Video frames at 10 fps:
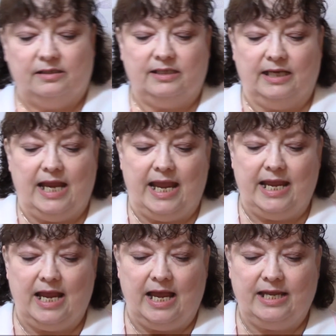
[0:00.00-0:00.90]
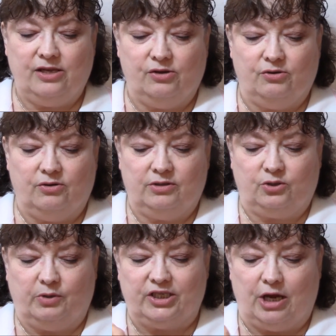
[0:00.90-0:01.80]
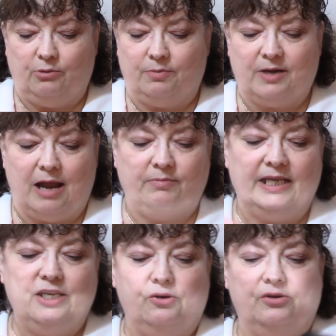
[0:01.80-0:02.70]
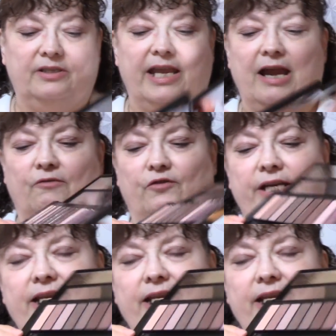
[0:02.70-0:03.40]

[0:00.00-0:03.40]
Today I used, which I will probably use every